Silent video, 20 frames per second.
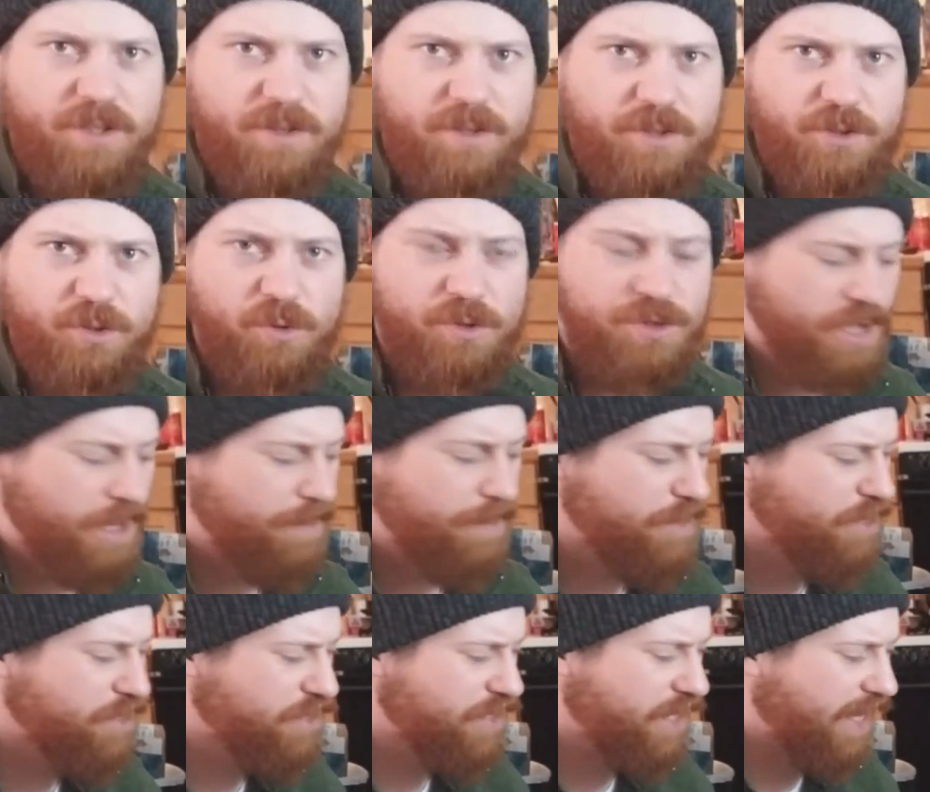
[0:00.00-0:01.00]
The tools I'm
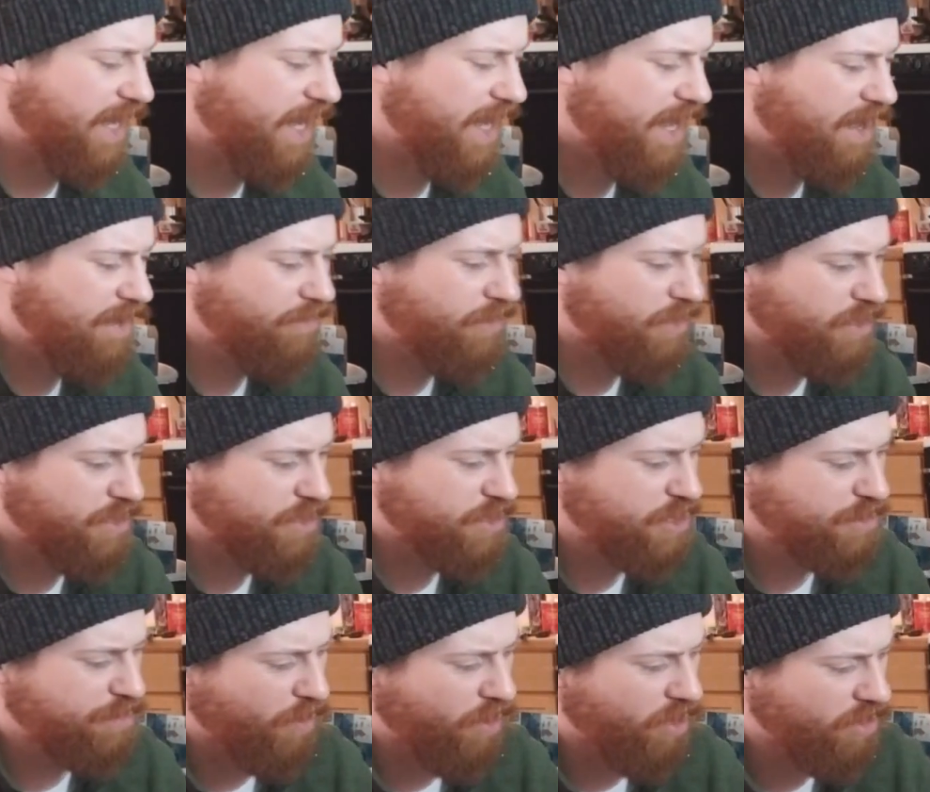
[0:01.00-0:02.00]
using, I have a
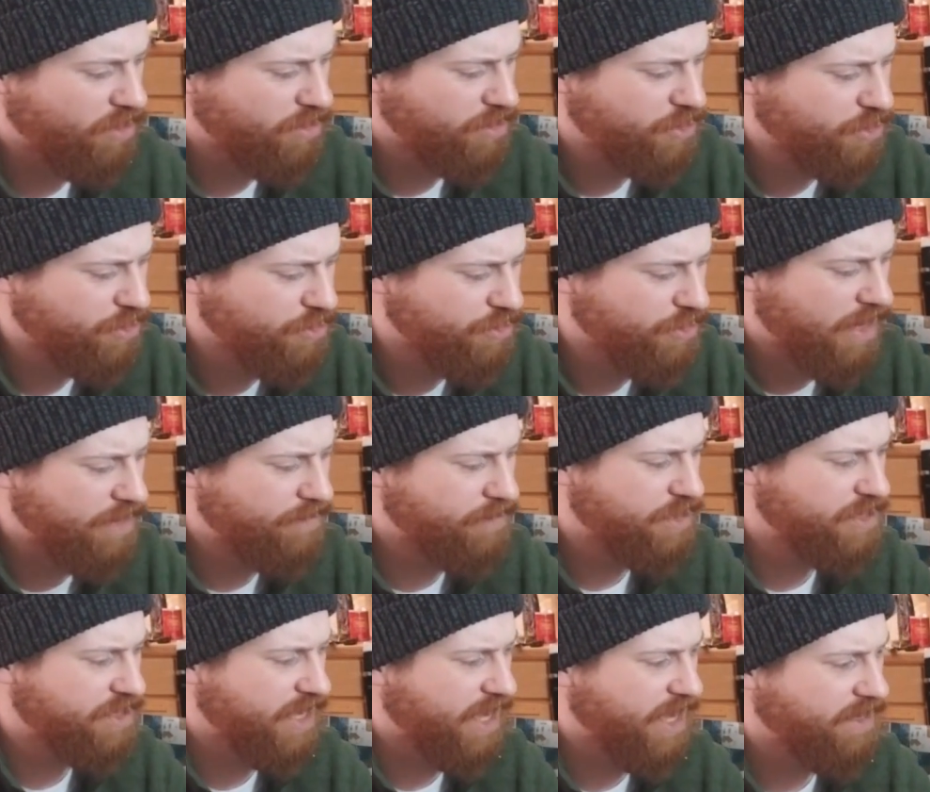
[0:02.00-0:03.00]
small screwdriver
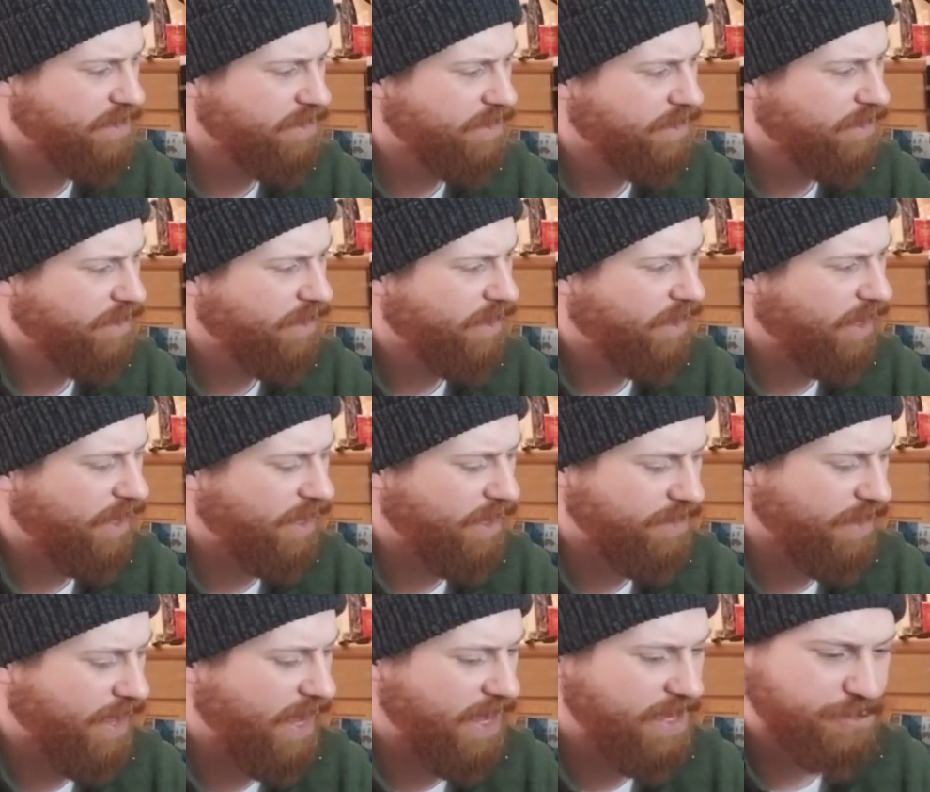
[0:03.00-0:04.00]
set
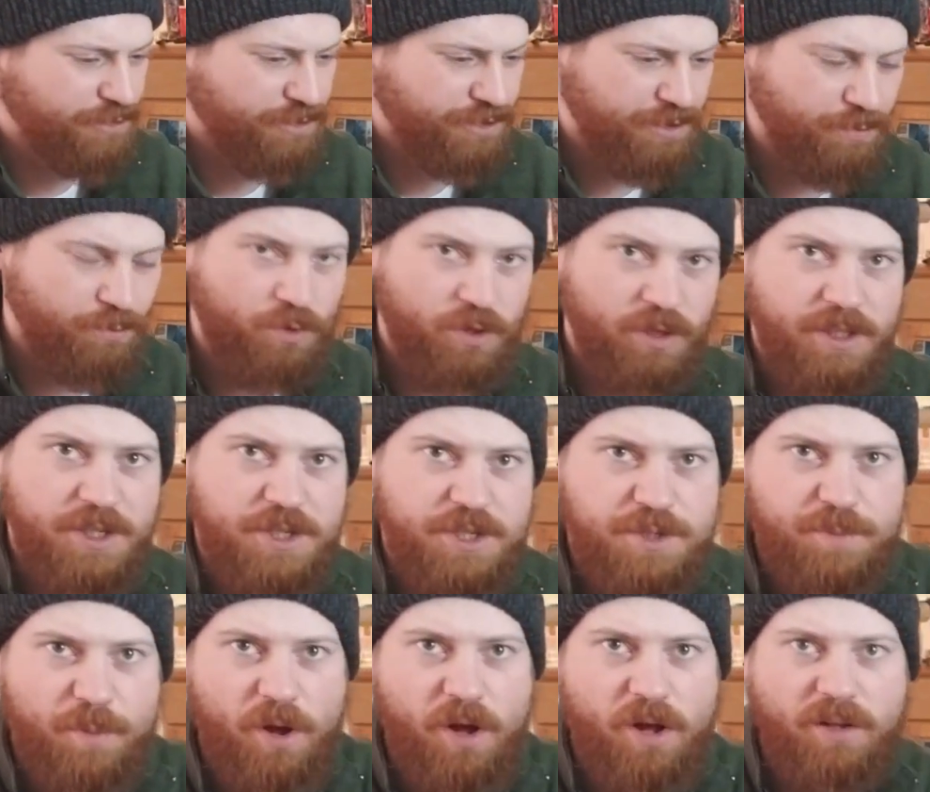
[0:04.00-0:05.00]
that has some really
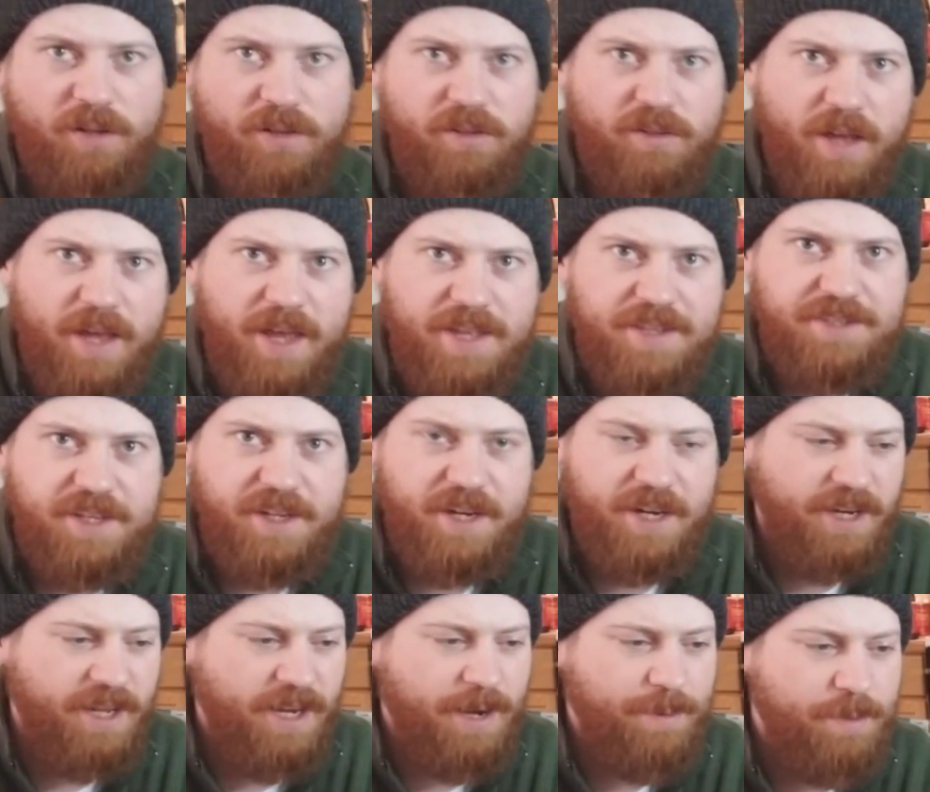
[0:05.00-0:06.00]
small heads in
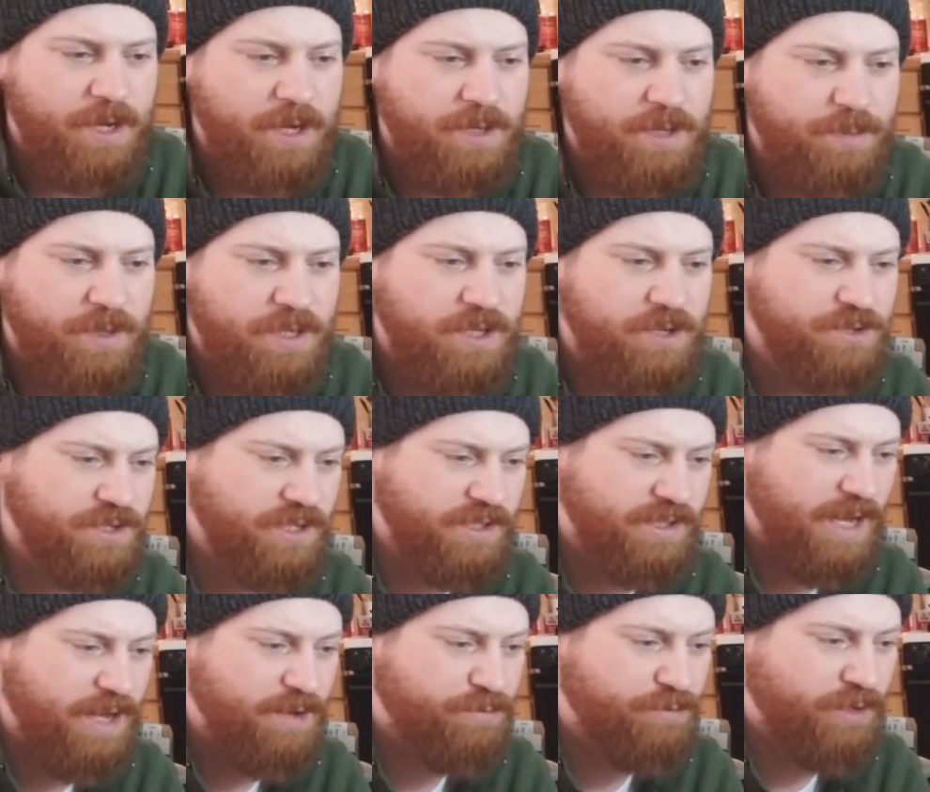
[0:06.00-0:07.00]
it, and I'm going to be using
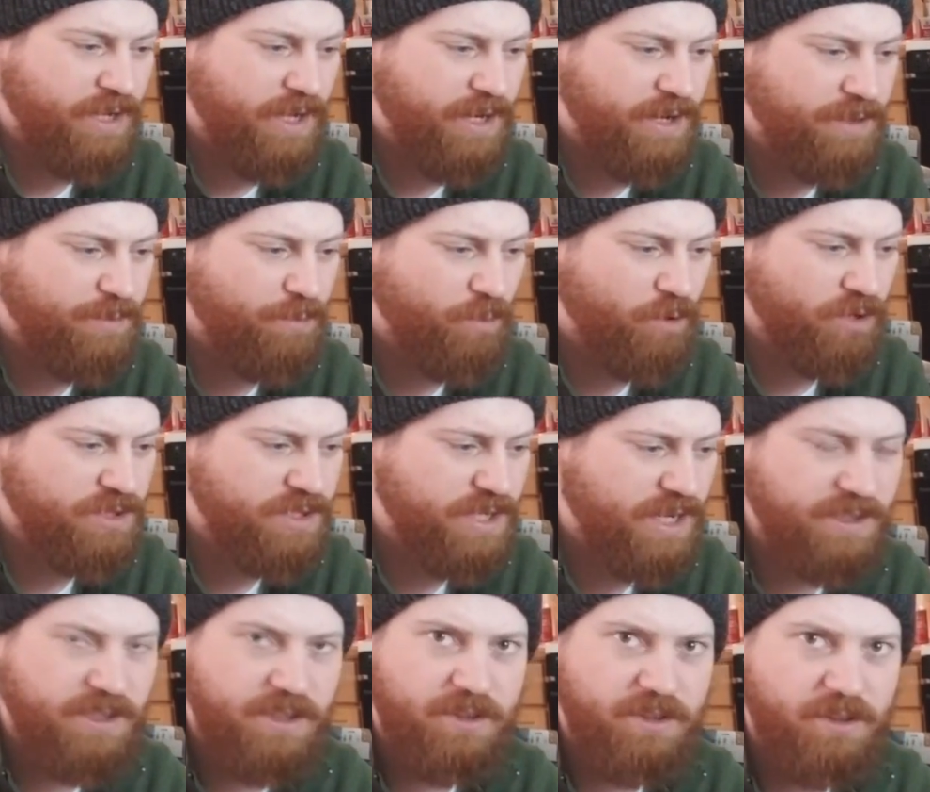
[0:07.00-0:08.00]
that for kind of the more
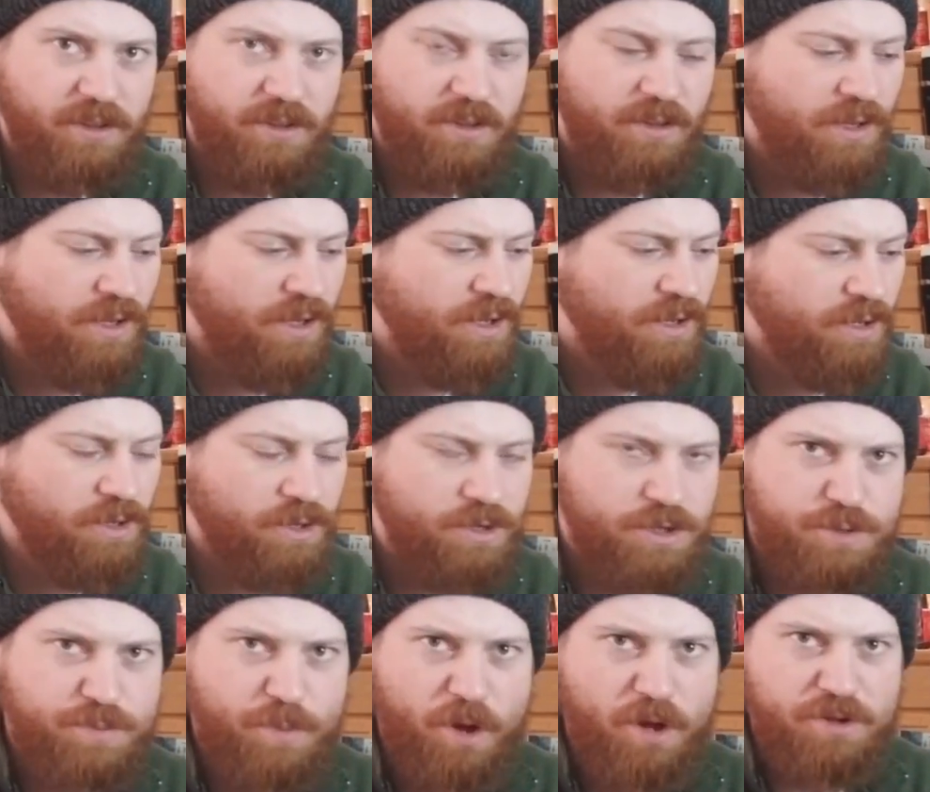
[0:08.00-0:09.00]
technical or
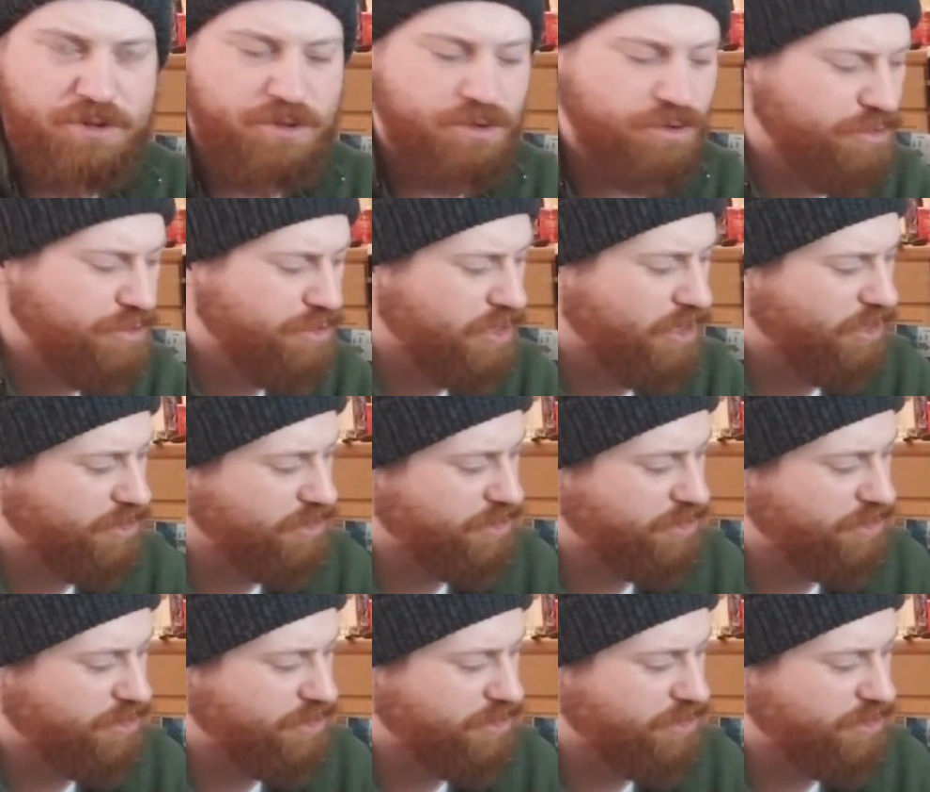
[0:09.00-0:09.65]
small screws, you know.